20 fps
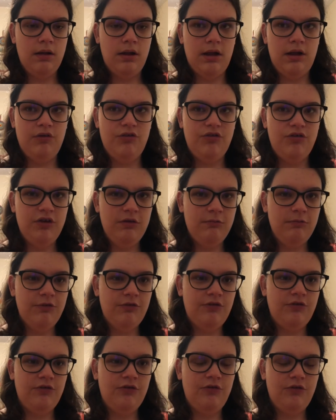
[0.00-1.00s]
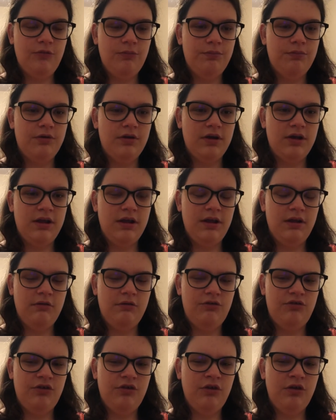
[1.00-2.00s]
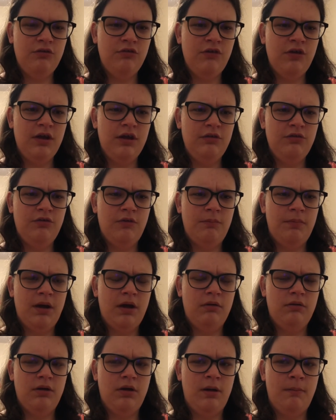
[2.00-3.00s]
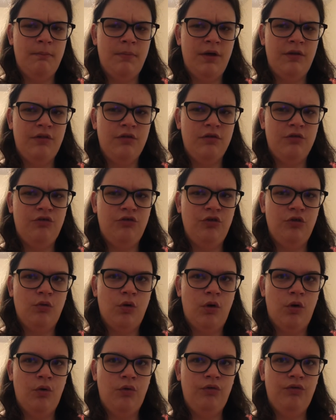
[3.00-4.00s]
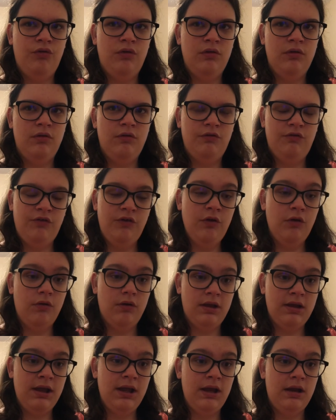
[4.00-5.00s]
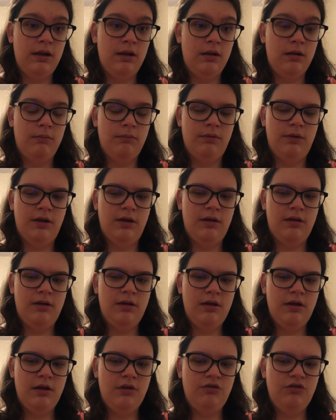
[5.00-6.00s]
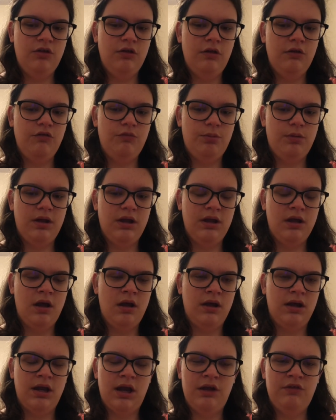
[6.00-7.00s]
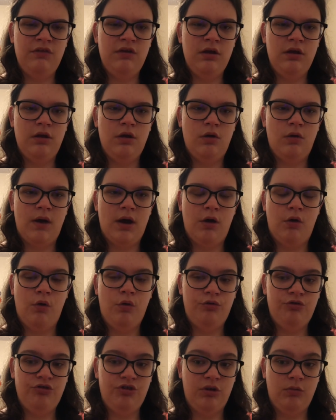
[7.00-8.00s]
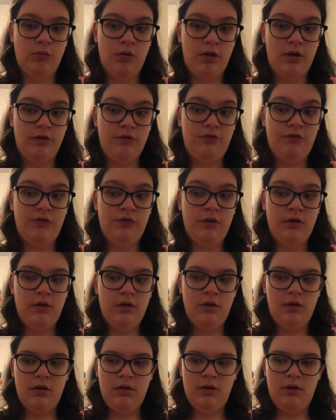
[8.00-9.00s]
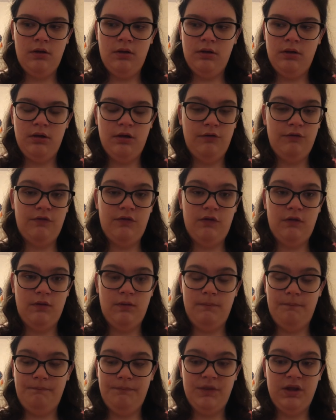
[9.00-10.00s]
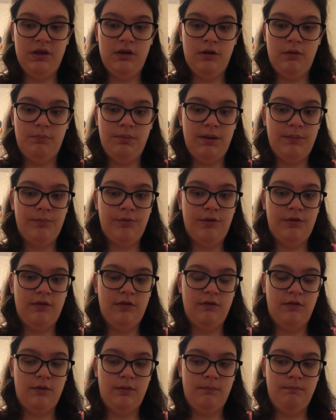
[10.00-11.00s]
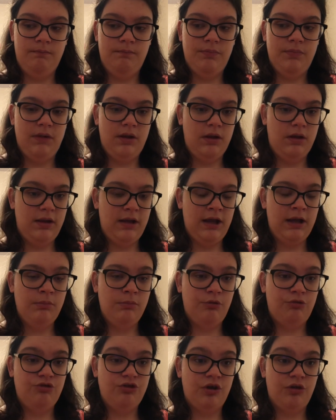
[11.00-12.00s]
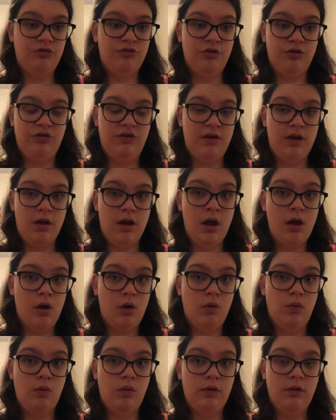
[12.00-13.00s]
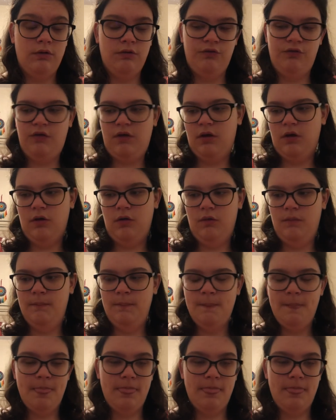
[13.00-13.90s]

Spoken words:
And she was super cute. She looked like about a month or two old. Still a kitten, but she looked pretty young, and I didn't know how old she was, because the, people at the animal shelter didn't know. So